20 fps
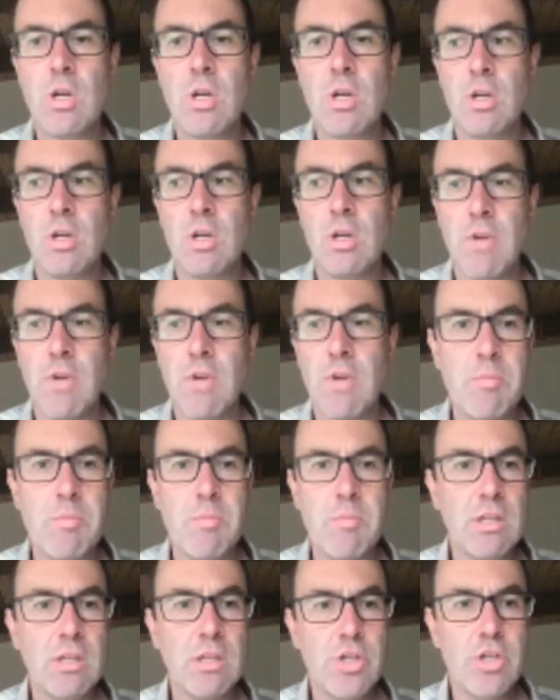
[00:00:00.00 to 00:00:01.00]
environmental
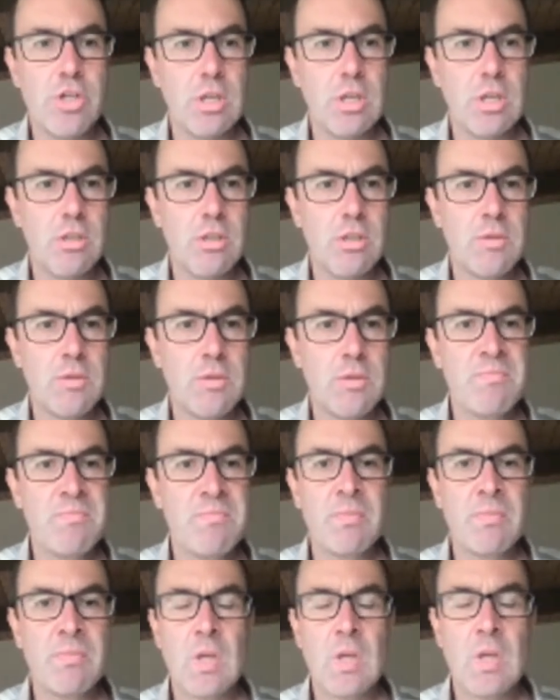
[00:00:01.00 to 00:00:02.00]
change.
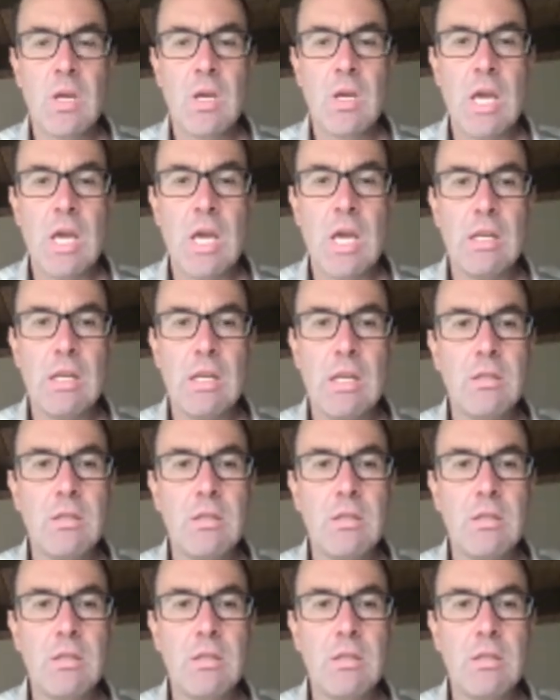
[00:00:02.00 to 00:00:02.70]
And